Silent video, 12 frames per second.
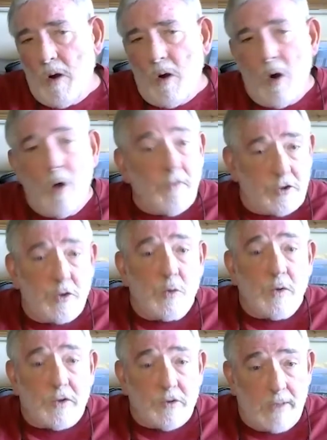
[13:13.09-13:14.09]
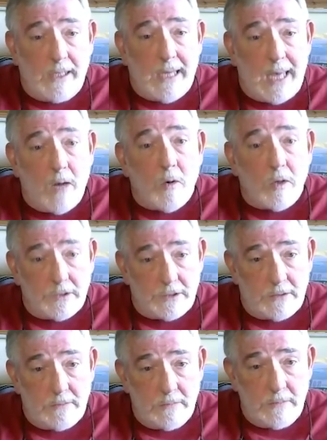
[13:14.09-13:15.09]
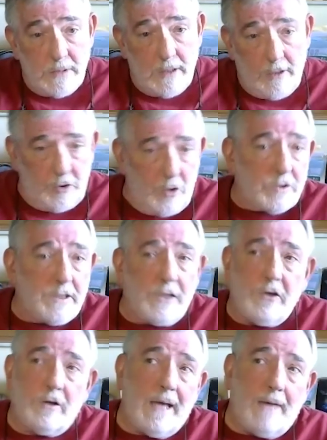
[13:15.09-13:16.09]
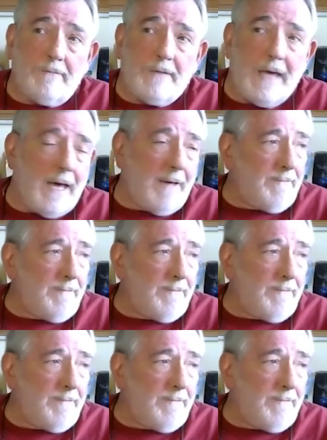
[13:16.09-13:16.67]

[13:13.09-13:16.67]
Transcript: over 2 or 3 hours. Usually you'd have to have,